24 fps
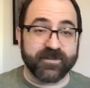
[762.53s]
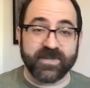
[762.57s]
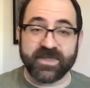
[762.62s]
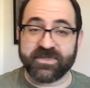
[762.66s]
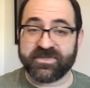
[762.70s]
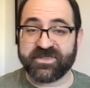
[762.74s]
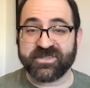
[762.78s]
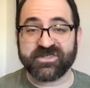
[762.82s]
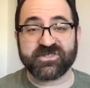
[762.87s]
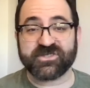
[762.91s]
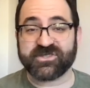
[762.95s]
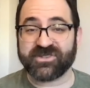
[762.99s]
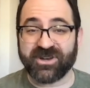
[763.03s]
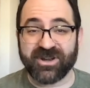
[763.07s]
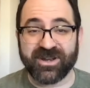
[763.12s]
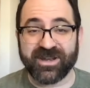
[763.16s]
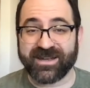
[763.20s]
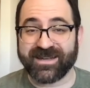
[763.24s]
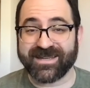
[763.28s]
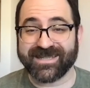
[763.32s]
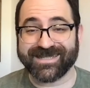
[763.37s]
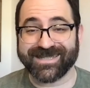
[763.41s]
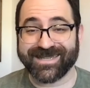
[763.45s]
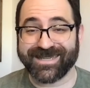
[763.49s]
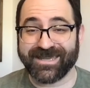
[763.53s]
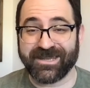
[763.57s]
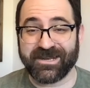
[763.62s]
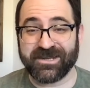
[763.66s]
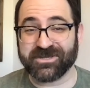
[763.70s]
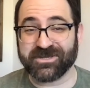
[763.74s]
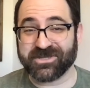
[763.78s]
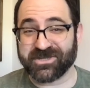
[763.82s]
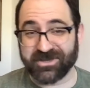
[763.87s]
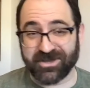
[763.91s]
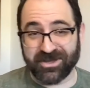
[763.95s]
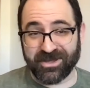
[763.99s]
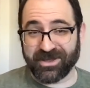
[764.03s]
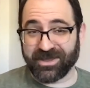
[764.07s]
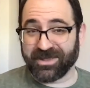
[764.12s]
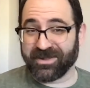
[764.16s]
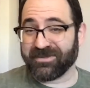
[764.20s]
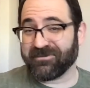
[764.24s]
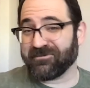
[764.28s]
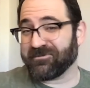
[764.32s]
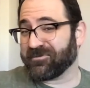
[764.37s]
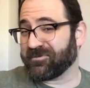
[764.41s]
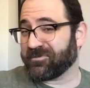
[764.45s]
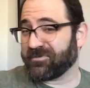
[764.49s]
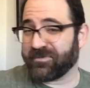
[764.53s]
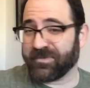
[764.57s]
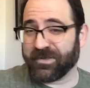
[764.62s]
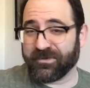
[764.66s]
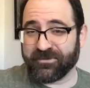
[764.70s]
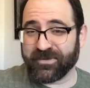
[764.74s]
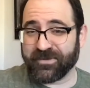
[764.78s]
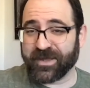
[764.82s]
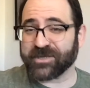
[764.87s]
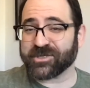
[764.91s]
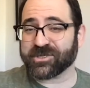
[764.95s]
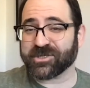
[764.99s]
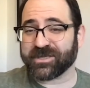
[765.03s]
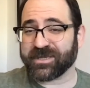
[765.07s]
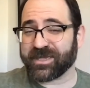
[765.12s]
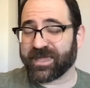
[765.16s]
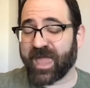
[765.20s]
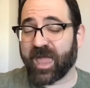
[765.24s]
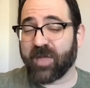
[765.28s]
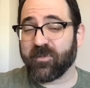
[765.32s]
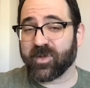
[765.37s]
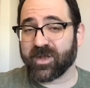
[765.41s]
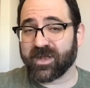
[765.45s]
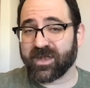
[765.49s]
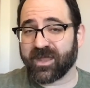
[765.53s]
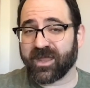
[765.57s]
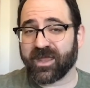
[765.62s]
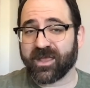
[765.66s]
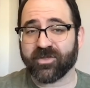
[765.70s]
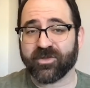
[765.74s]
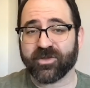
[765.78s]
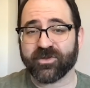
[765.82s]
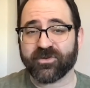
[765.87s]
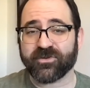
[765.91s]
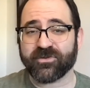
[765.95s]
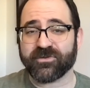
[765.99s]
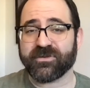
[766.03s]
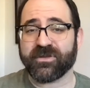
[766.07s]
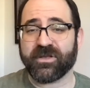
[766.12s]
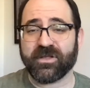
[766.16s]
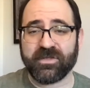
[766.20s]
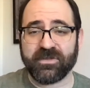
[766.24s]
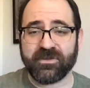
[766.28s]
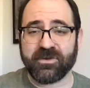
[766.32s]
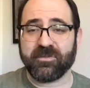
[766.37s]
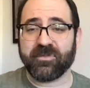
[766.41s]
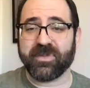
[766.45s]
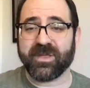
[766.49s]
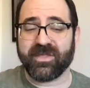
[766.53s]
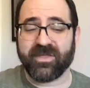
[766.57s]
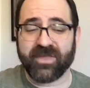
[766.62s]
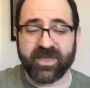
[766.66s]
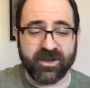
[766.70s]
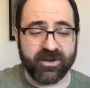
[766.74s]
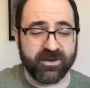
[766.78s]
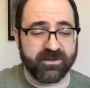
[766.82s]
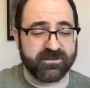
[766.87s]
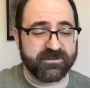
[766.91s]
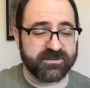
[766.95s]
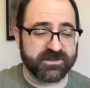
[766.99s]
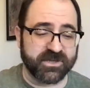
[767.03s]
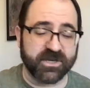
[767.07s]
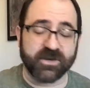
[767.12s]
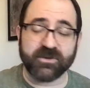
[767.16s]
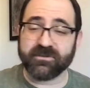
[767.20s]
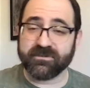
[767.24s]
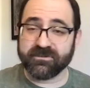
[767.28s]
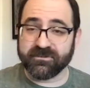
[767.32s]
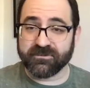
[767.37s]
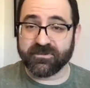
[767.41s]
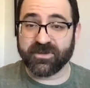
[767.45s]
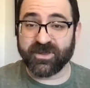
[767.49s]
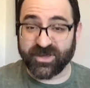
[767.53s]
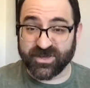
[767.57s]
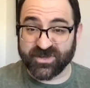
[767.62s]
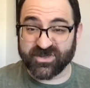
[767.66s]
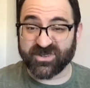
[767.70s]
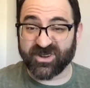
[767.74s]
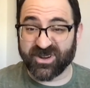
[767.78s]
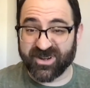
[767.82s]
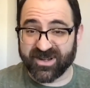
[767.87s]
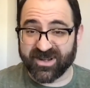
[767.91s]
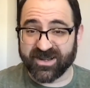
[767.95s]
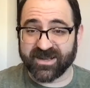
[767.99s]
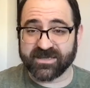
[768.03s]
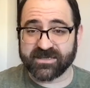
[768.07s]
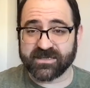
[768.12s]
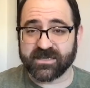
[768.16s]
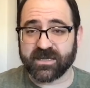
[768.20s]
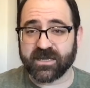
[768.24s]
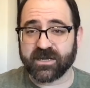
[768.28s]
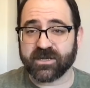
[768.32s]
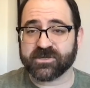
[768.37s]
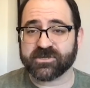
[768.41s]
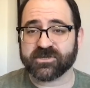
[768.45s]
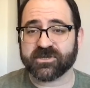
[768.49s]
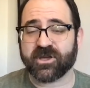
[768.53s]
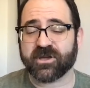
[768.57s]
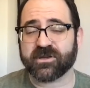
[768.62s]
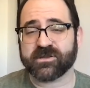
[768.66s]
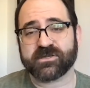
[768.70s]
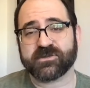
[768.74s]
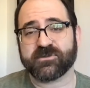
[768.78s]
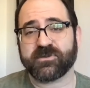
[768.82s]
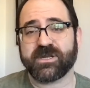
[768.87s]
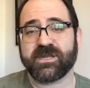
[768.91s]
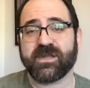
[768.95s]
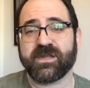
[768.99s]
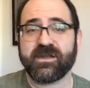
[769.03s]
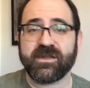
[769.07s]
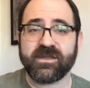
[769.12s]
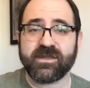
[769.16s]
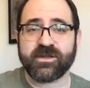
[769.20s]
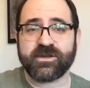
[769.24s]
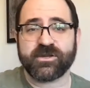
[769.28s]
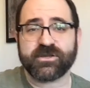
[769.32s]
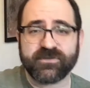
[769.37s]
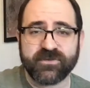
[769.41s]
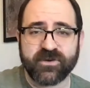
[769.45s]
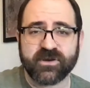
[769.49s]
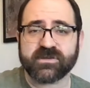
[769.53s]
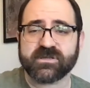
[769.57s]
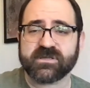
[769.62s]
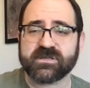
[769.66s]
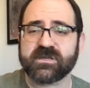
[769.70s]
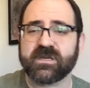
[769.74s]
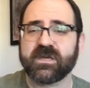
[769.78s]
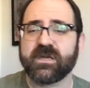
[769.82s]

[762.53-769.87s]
this started as a Yiddish song and eventually came into English a little bit later. So really started as a Yiddish song, so we did a Yiddish verse.